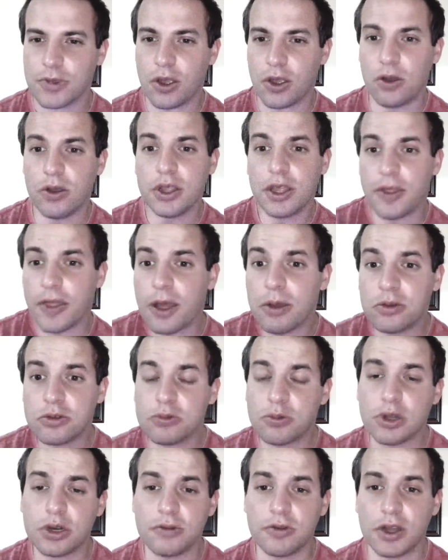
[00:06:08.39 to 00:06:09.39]
Oh yeah, that was
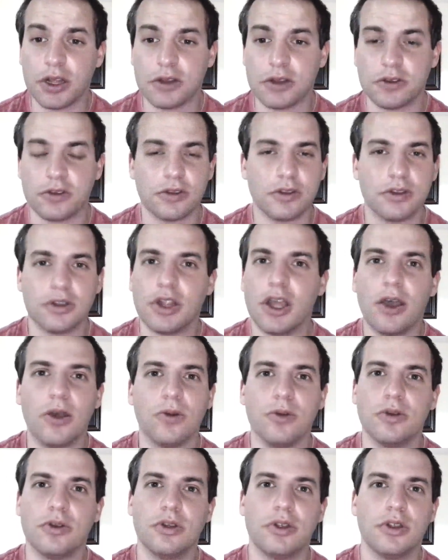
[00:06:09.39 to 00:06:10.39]
one of us. No,